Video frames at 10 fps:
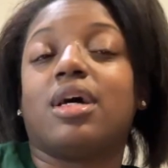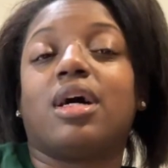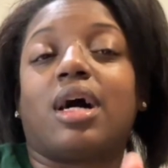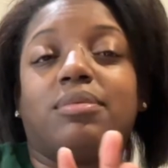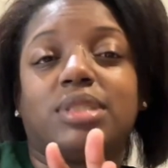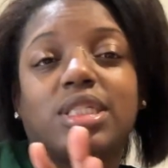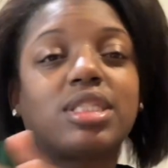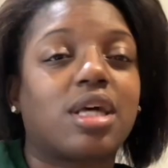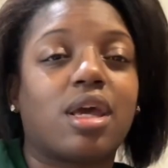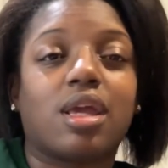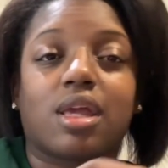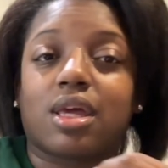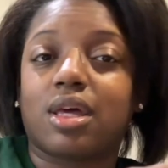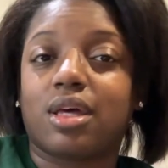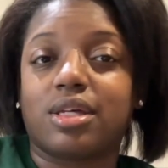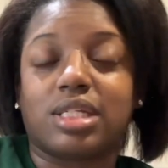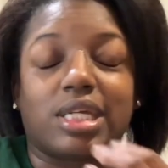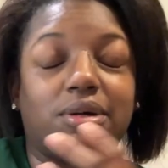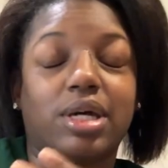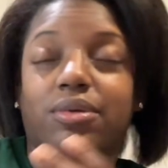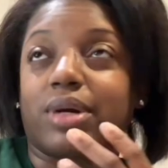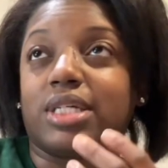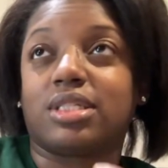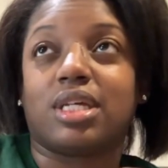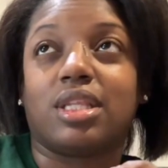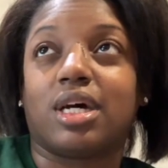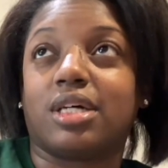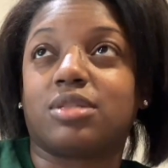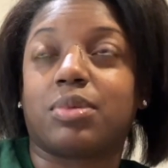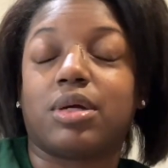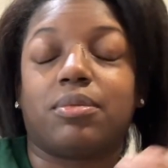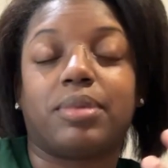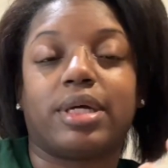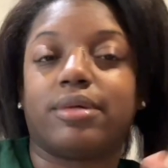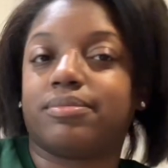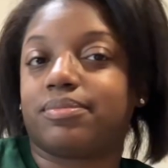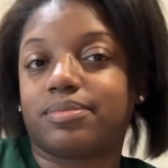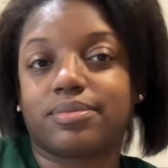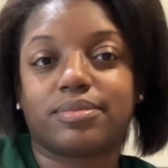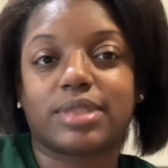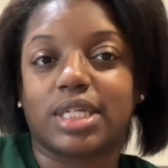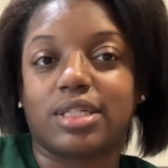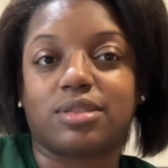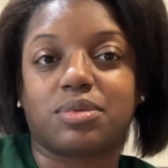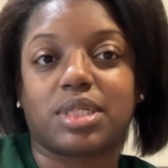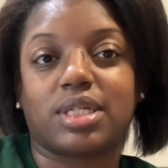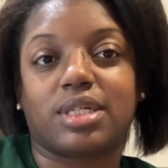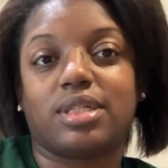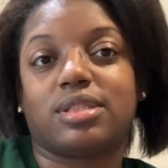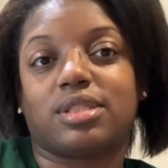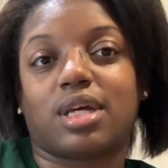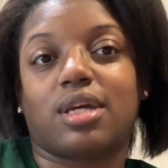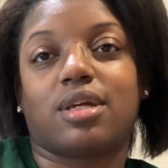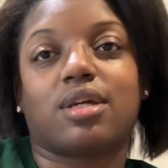I'm just like so unrested in the hospital, but it is what it is. Like